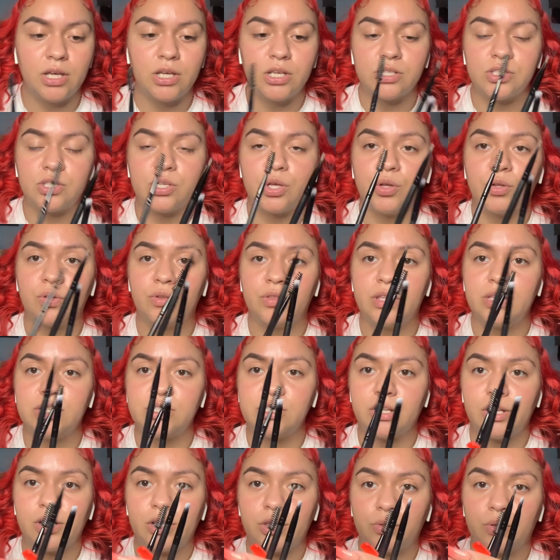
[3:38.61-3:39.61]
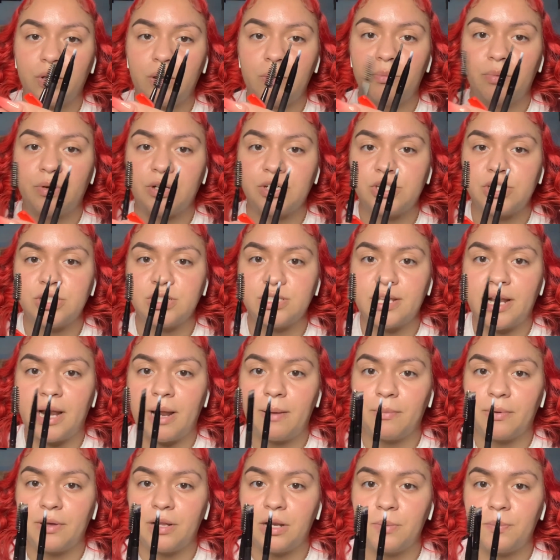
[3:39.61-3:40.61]
So these are the 3 brushes that
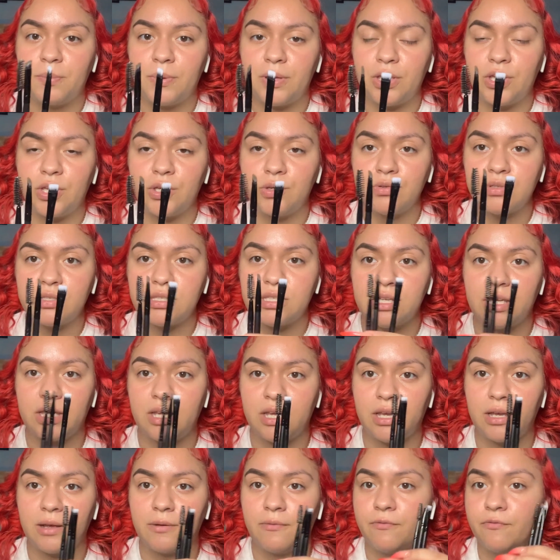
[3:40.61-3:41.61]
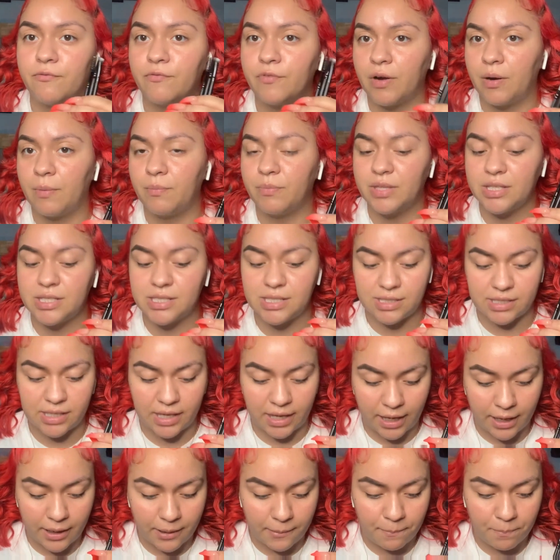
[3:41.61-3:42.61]
I'm going to be using from the
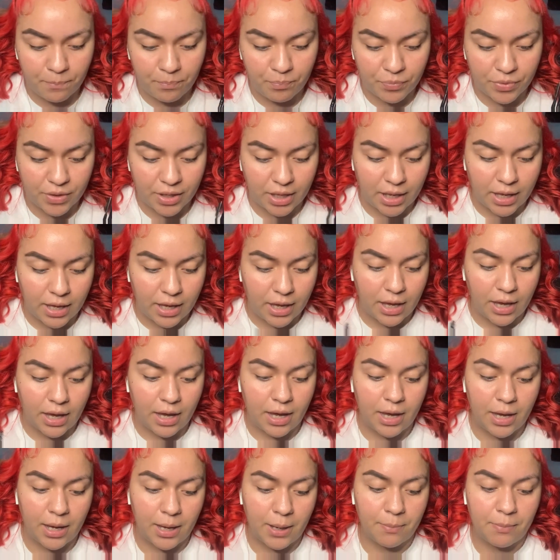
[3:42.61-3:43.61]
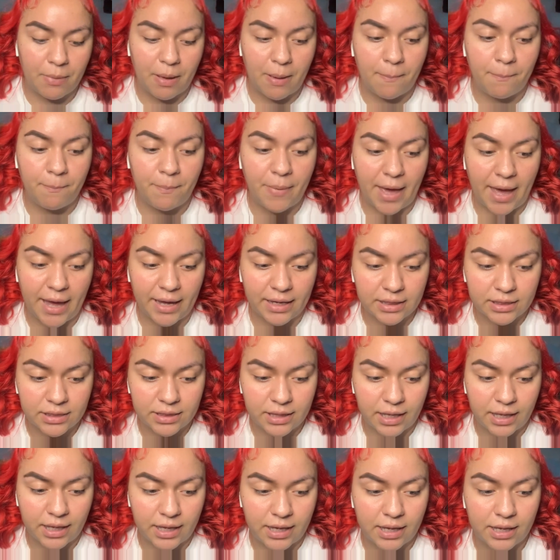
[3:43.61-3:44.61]
set. Back
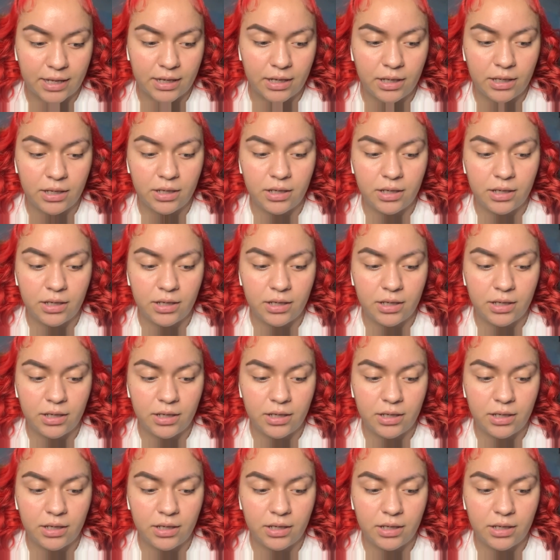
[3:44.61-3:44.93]
then,